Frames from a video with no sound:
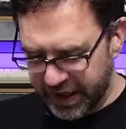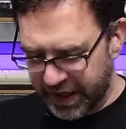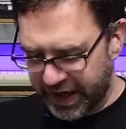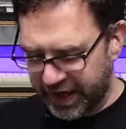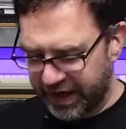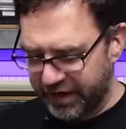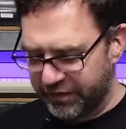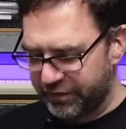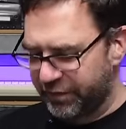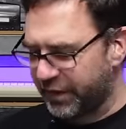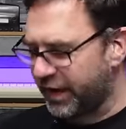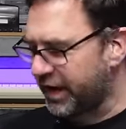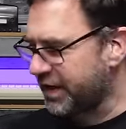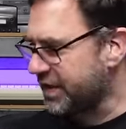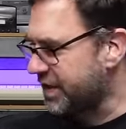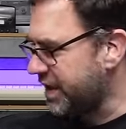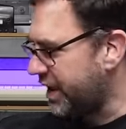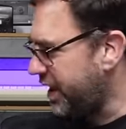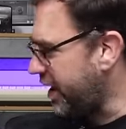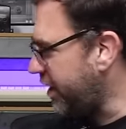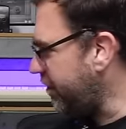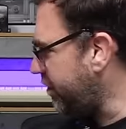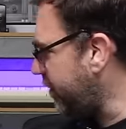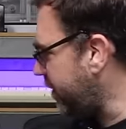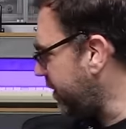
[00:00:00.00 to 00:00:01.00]
In fact,
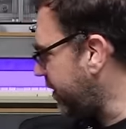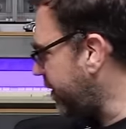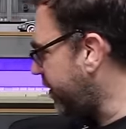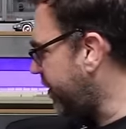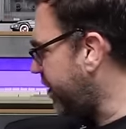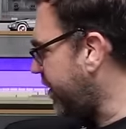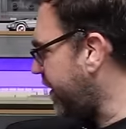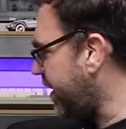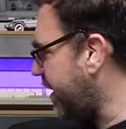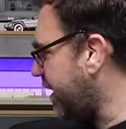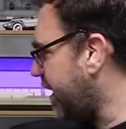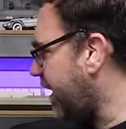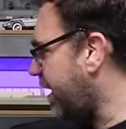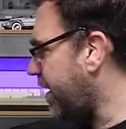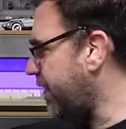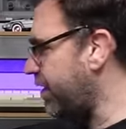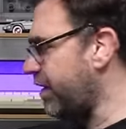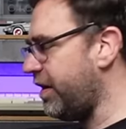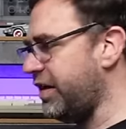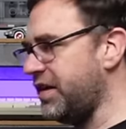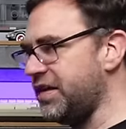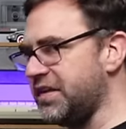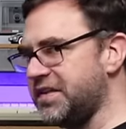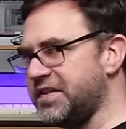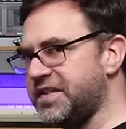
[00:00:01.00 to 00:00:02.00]
even the
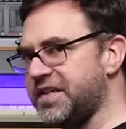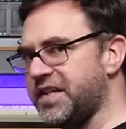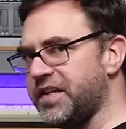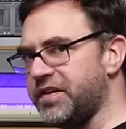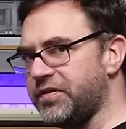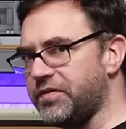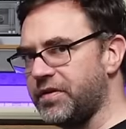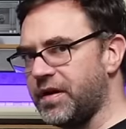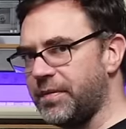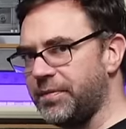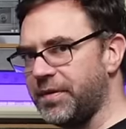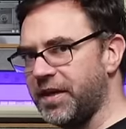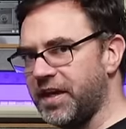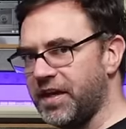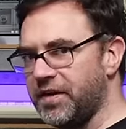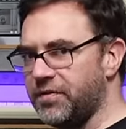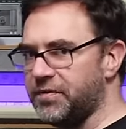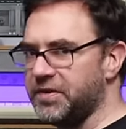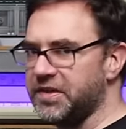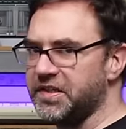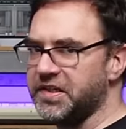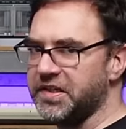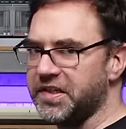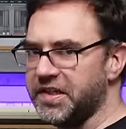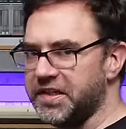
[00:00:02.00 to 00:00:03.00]
other Nintendo up here,
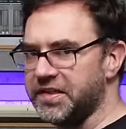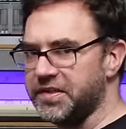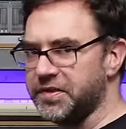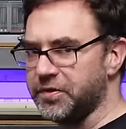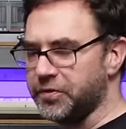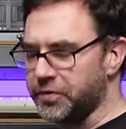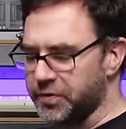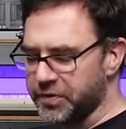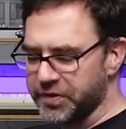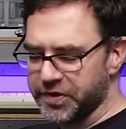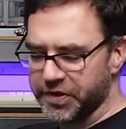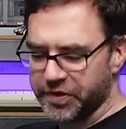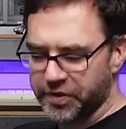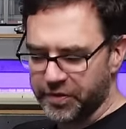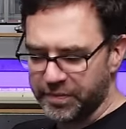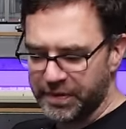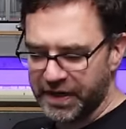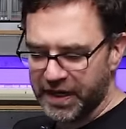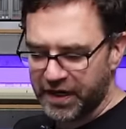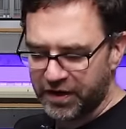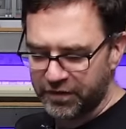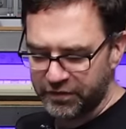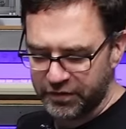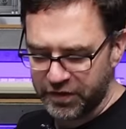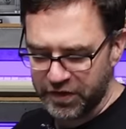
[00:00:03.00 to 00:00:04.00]
which is also a
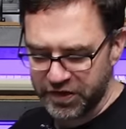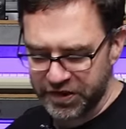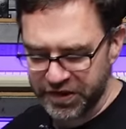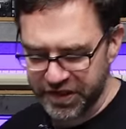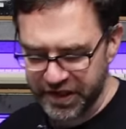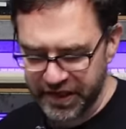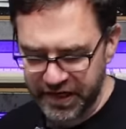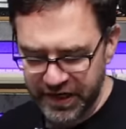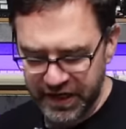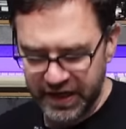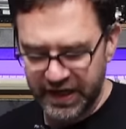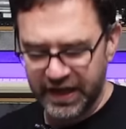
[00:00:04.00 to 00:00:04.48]
PAL version,